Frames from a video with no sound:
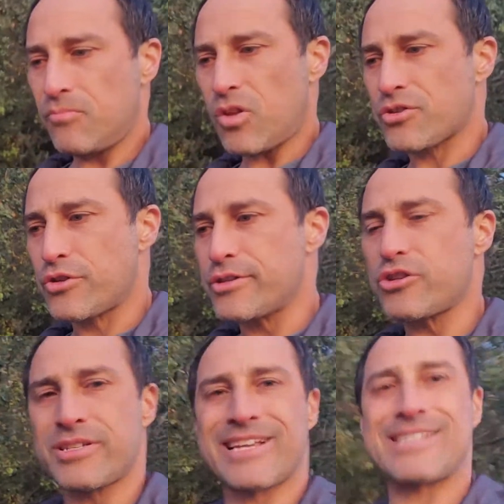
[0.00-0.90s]
So these are
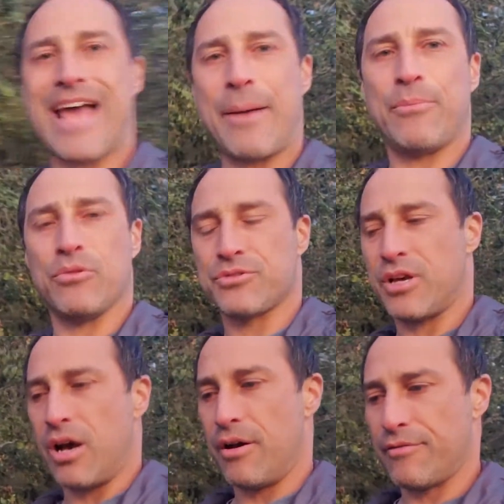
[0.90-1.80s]
just examples
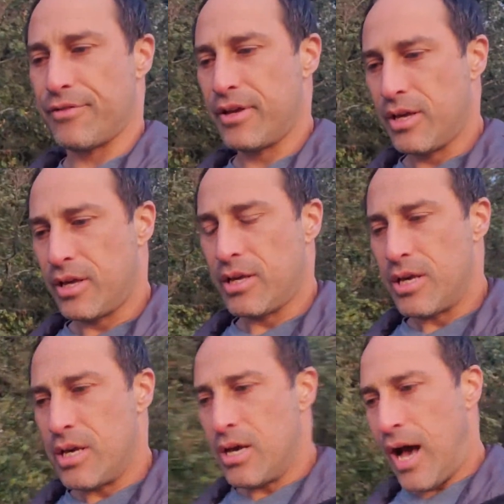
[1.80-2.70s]
of
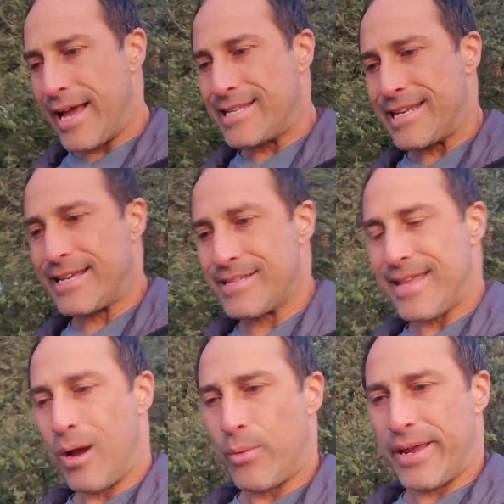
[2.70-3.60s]
ideas
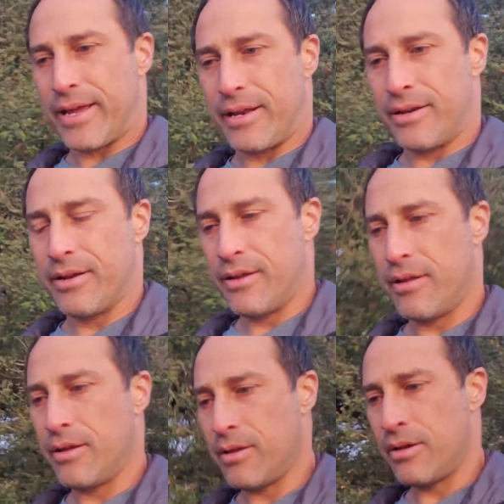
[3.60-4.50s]
that we can
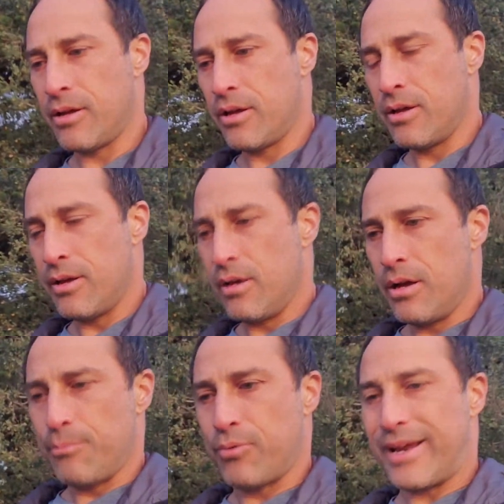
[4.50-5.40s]

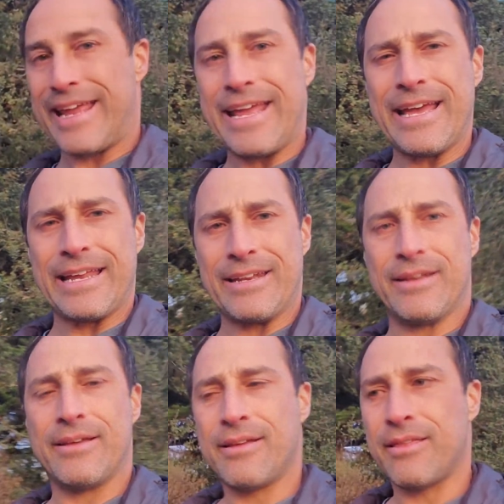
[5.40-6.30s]
bring in
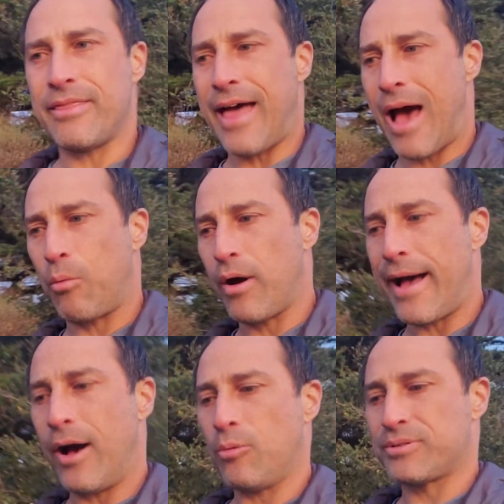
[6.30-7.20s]
that will
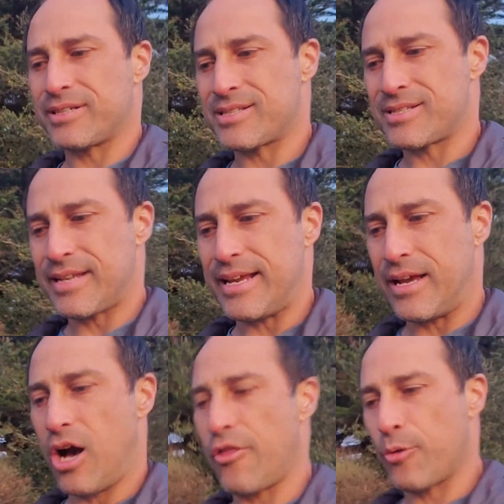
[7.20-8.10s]
help to see
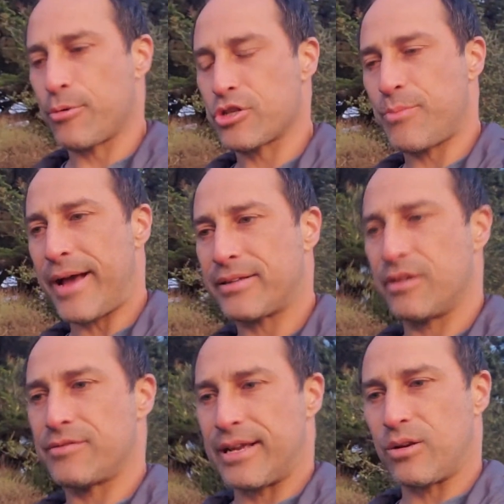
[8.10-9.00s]
other
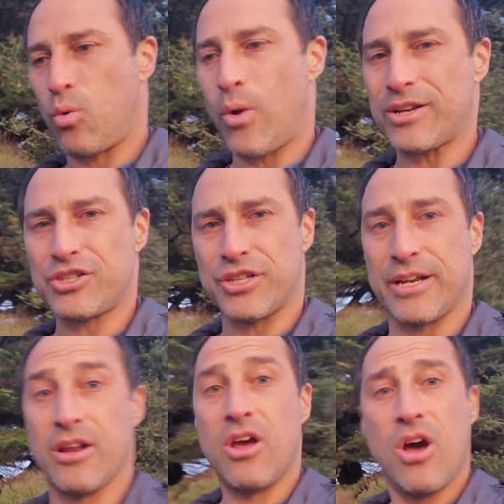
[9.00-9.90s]
perspectives and
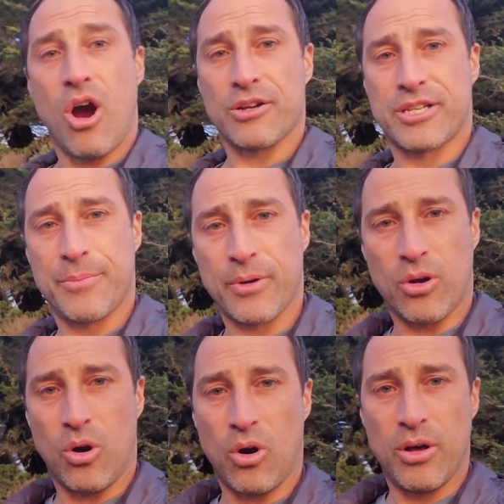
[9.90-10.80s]
question our
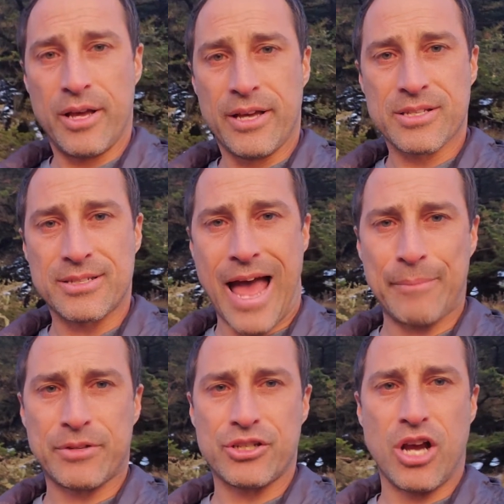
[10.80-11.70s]
typical snap
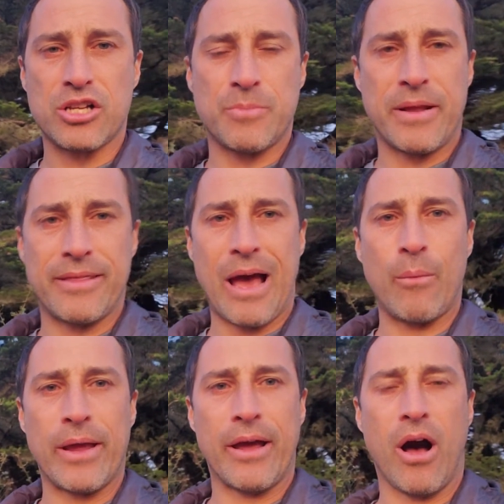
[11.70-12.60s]
to judgment that
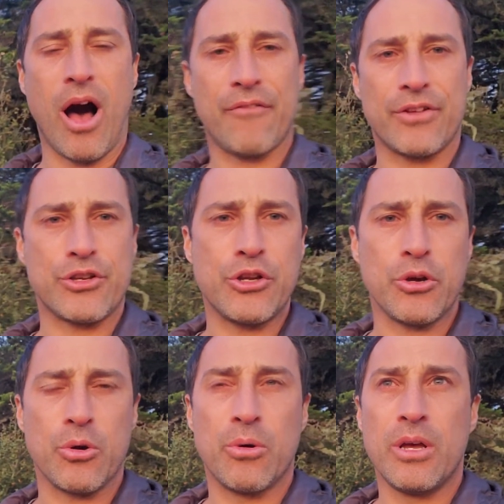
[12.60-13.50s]
we often
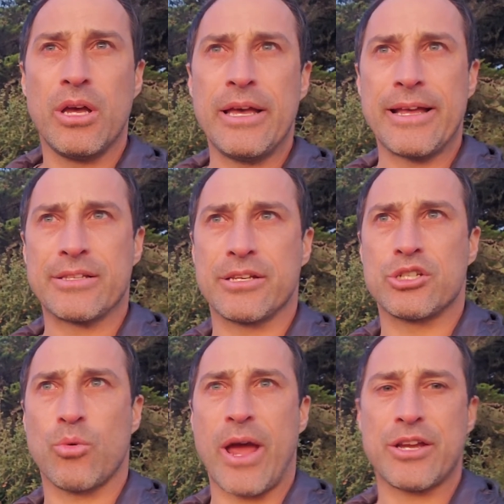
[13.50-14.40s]
do in
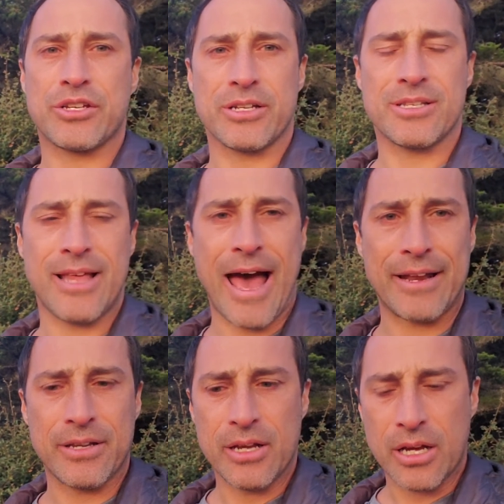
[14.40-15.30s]
situations that
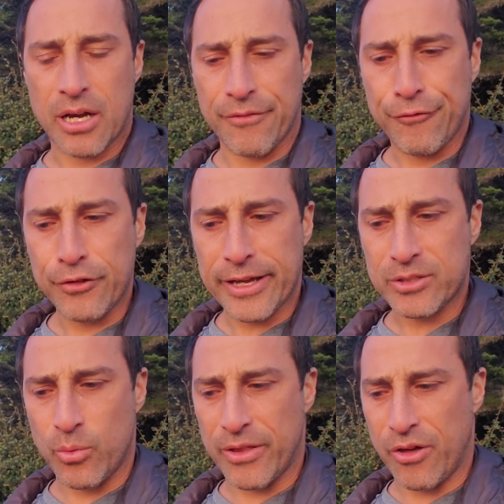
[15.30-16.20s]
conflict
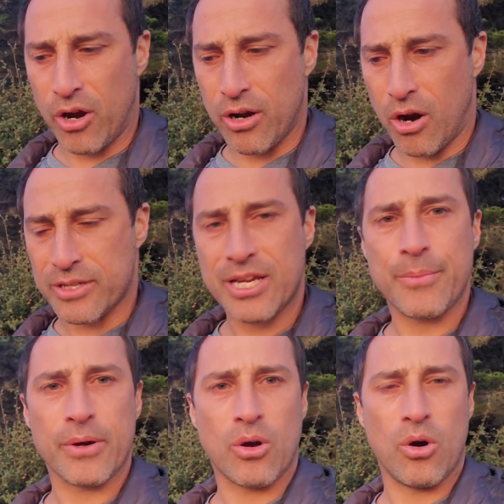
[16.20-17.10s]
with our
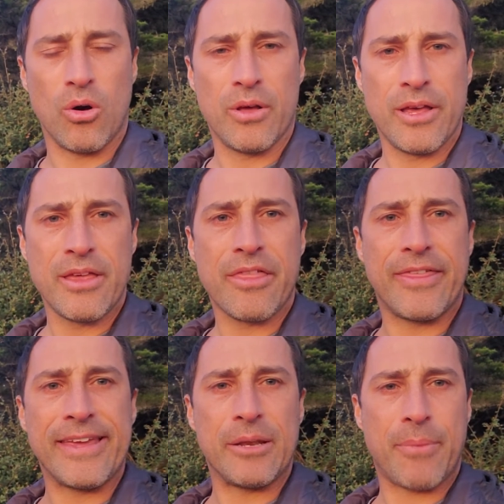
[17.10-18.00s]
typical
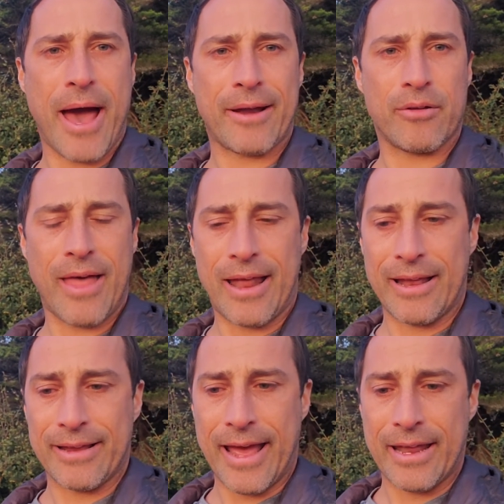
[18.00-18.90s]
thinking pattern that,
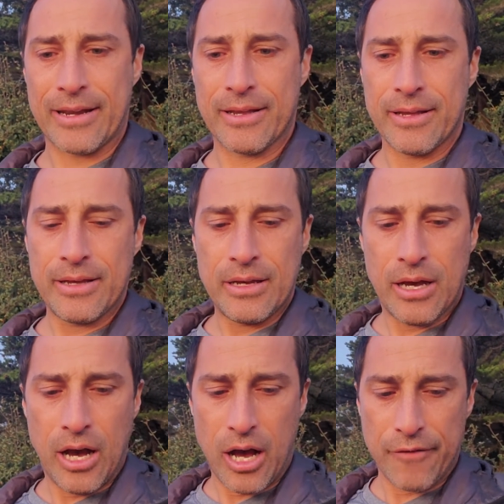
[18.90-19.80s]
again,
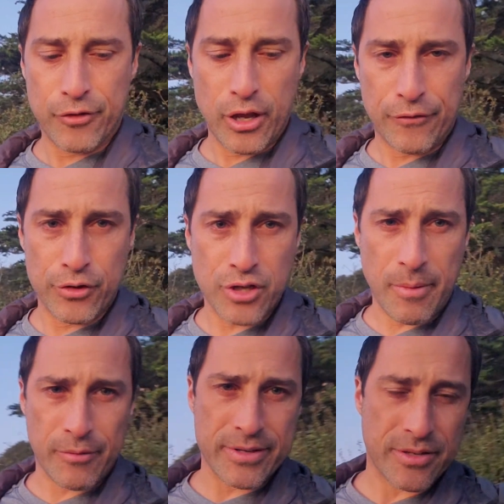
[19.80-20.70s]
if you saw my
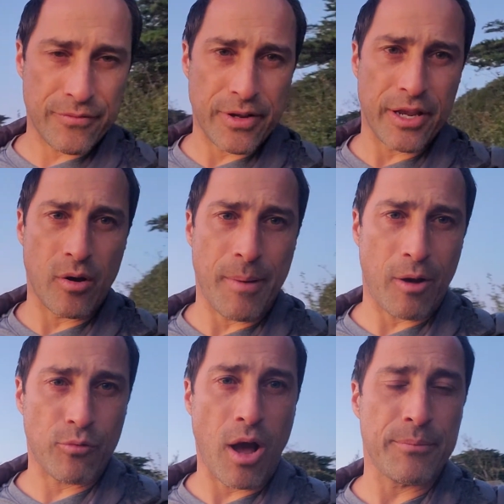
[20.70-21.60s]
recent video about
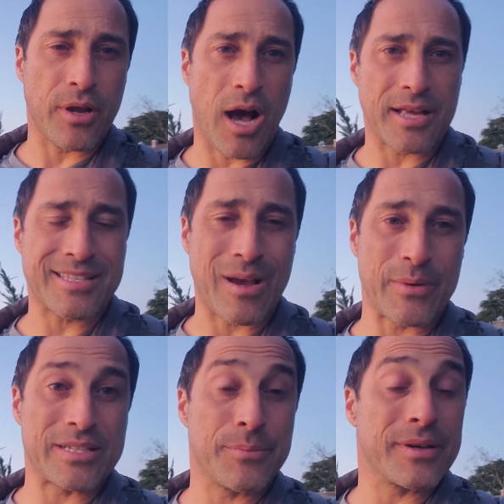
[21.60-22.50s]
Ram Dass, that we
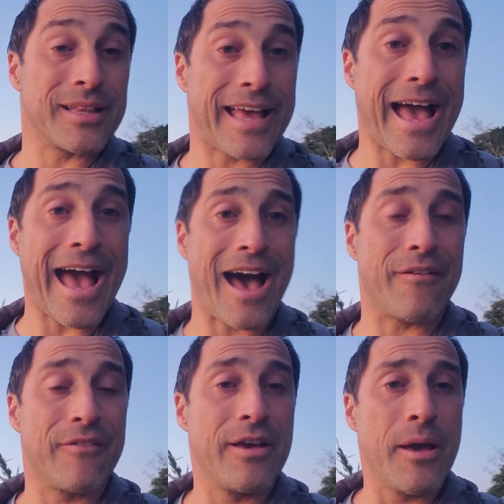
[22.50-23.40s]
typically have
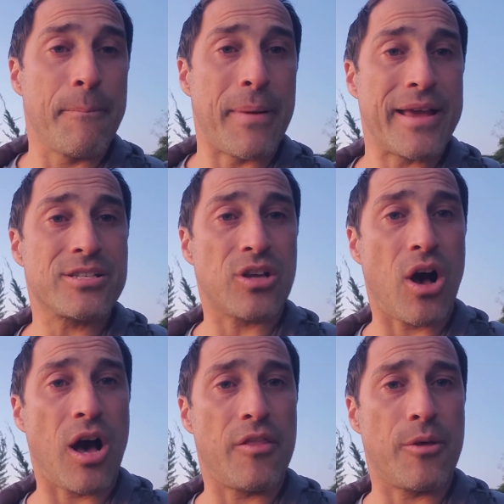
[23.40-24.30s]
based
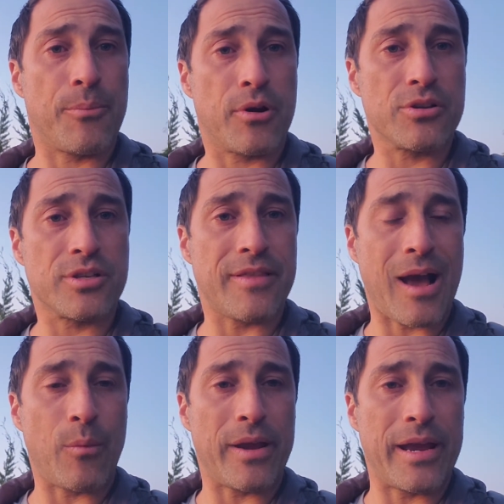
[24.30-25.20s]
on the person that
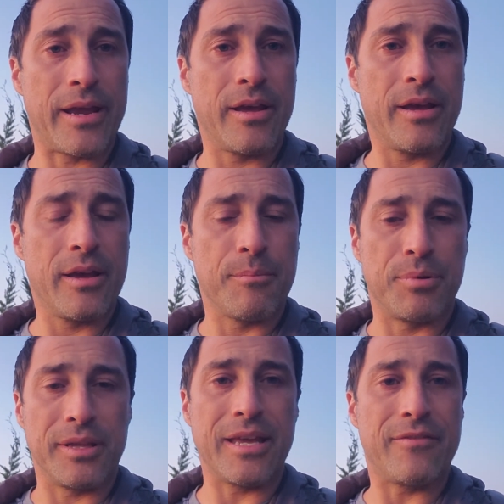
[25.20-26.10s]
we
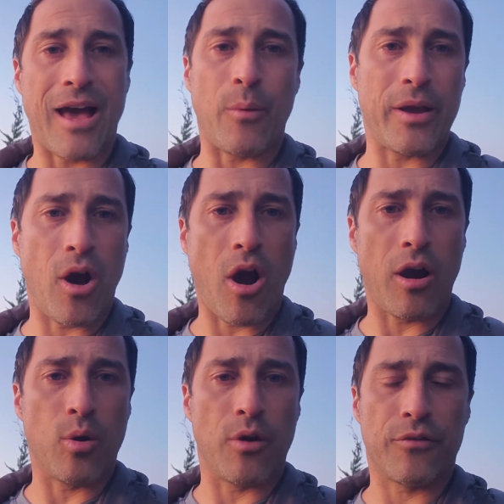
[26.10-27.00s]
believe that we are
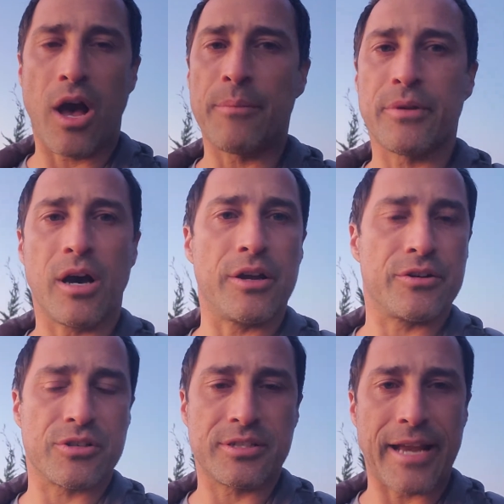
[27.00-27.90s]
or have come to
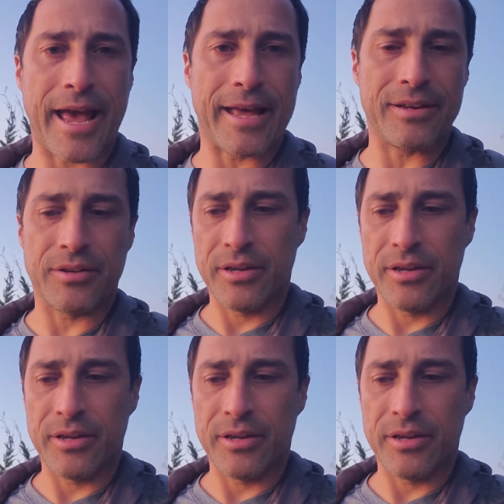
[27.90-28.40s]
understand